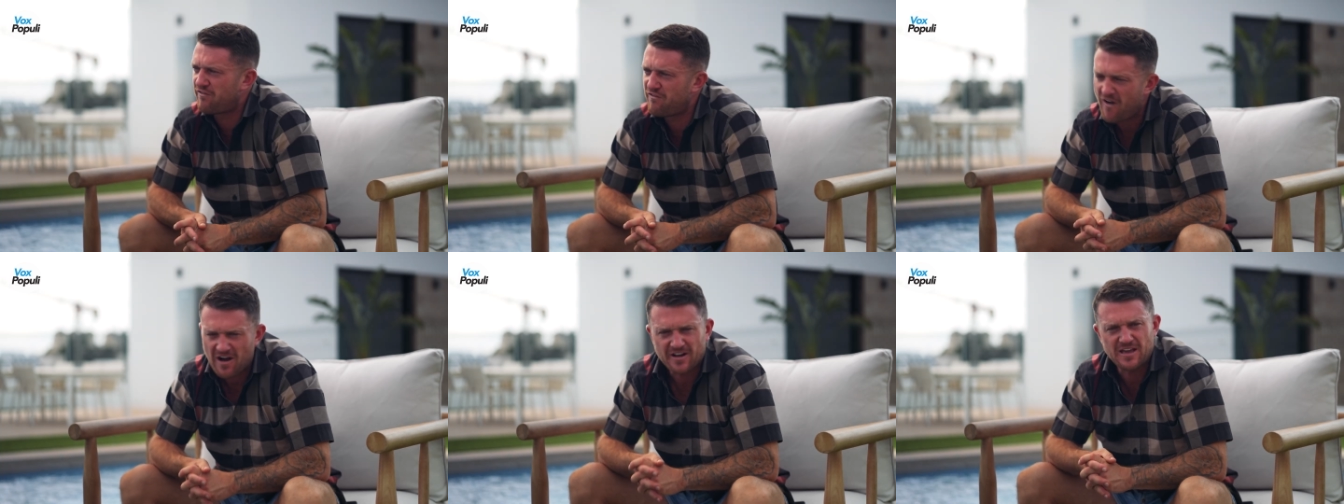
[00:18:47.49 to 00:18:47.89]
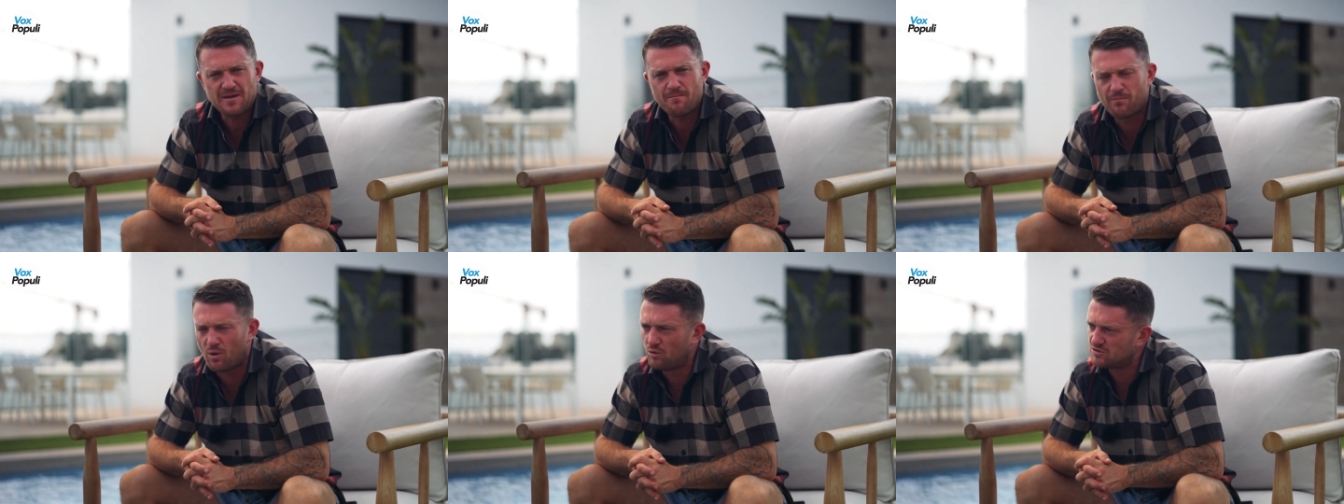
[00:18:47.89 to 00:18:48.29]

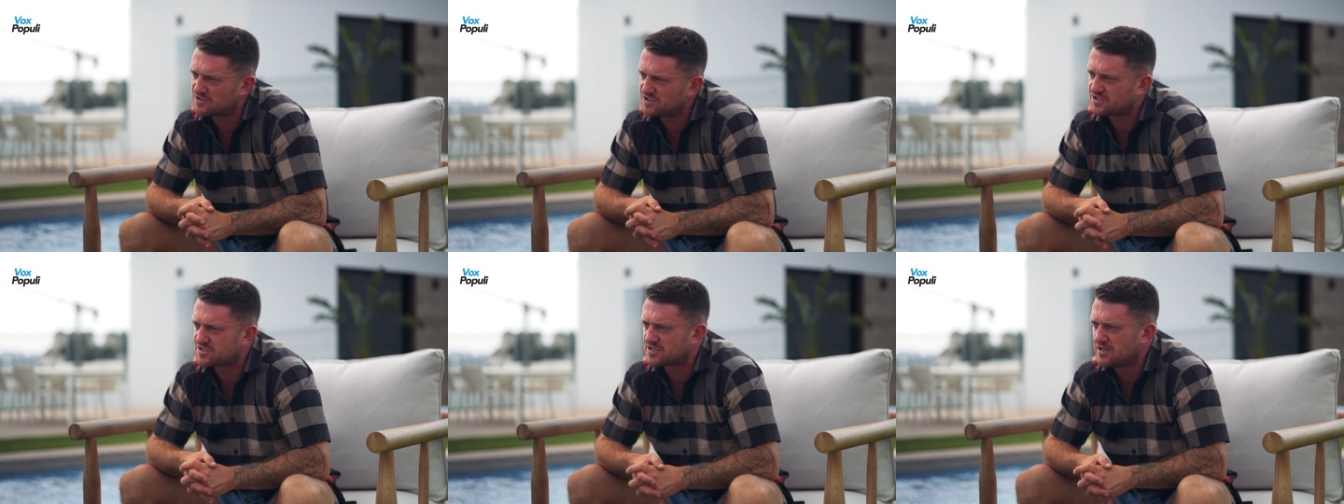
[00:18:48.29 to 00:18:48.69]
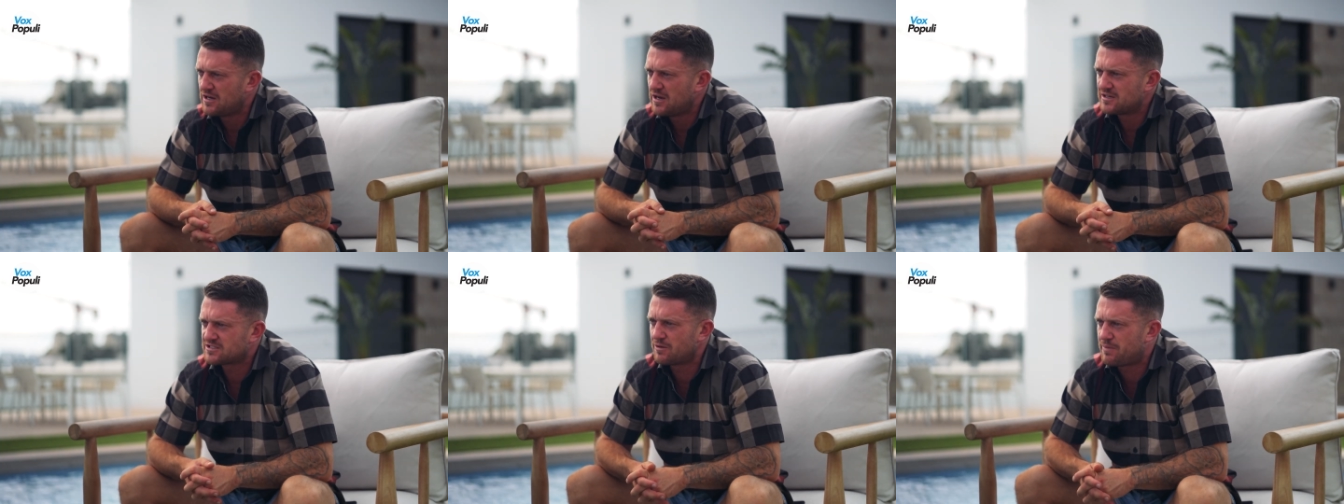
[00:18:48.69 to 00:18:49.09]
fucking borders
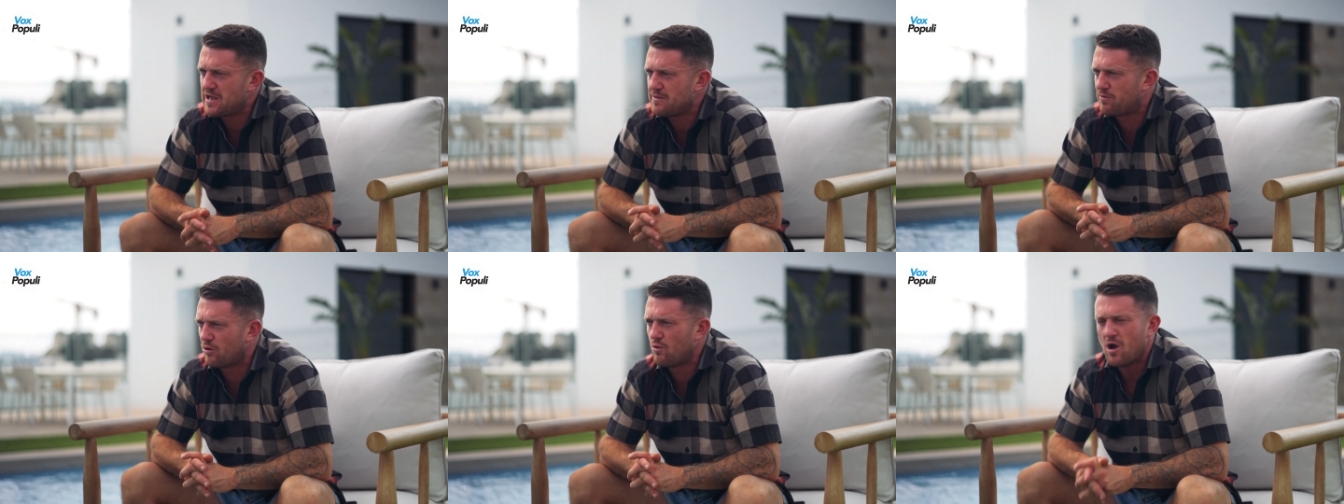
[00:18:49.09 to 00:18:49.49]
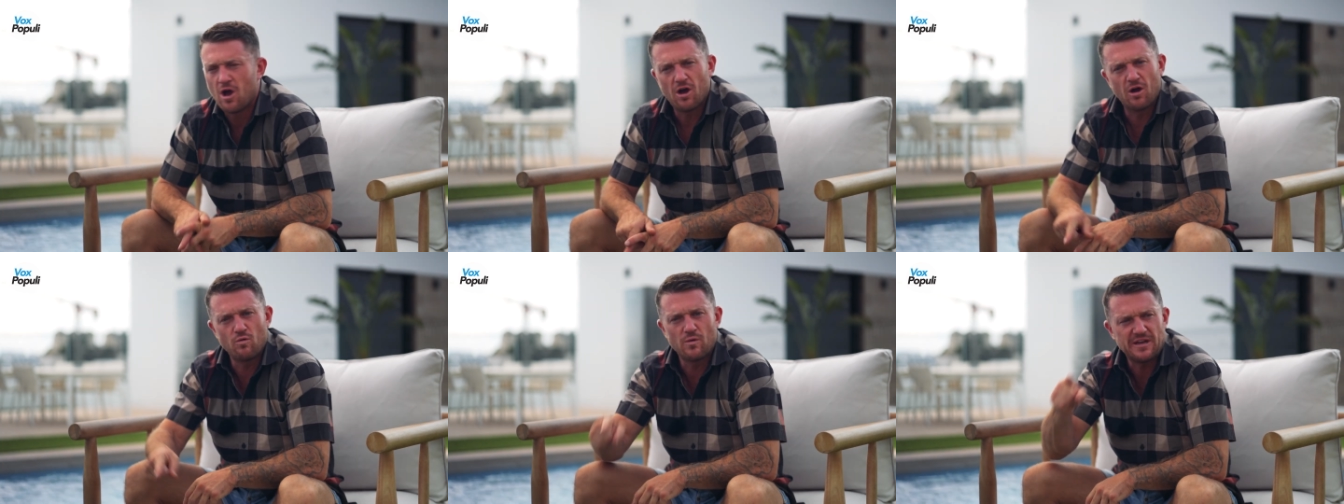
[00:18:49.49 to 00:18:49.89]
to people
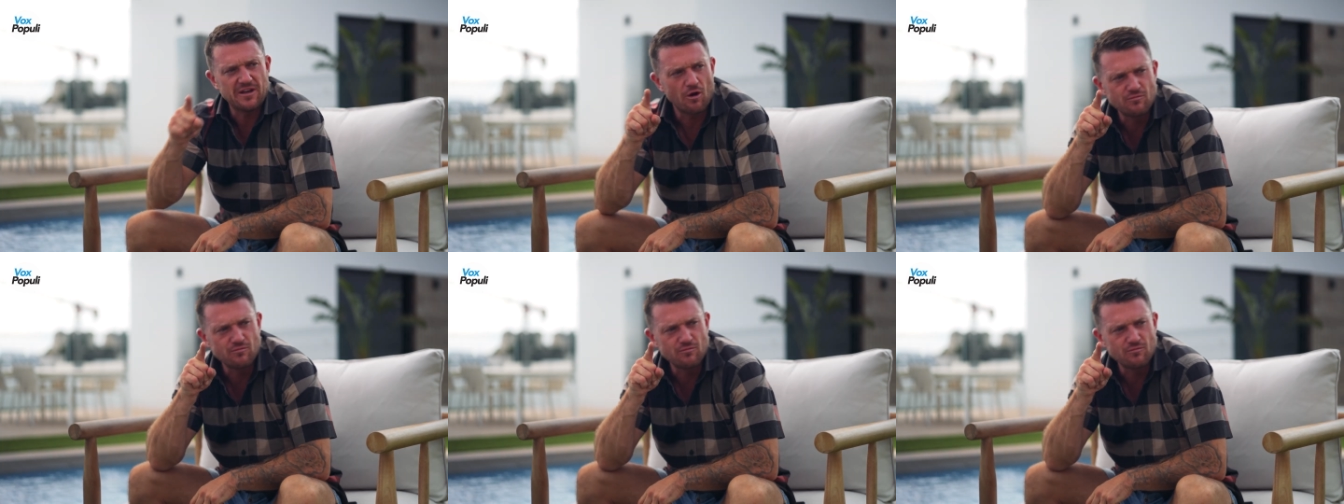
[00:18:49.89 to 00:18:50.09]
who we